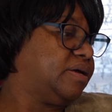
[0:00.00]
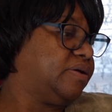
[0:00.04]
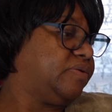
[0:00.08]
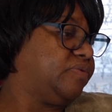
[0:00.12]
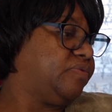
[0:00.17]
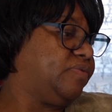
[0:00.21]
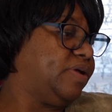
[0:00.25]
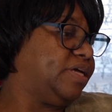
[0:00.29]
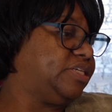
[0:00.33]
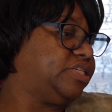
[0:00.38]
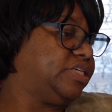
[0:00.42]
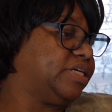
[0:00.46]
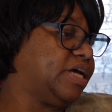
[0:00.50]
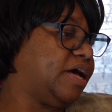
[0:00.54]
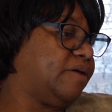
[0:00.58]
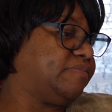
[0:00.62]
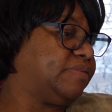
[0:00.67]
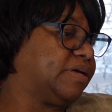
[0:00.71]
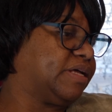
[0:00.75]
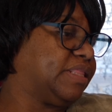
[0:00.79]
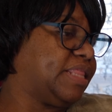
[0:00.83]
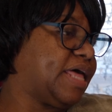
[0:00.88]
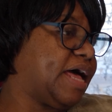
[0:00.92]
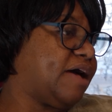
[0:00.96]
reaching up
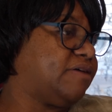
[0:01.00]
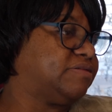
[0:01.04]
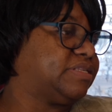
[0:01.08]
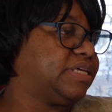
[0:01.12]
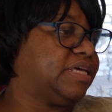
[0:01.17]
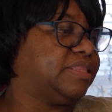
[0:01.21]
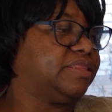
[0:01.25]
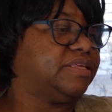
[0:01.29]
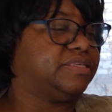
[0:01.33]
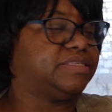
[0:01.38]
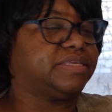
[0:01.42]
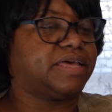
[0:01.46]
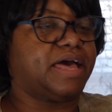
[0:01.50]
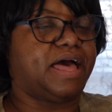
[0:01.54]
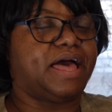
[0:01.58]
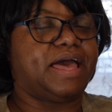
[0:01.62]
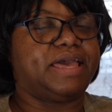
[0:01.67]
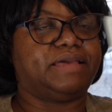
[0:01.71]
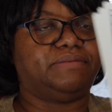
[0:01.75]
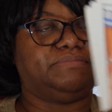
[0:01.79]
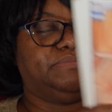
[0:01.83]
the clouds in the sky.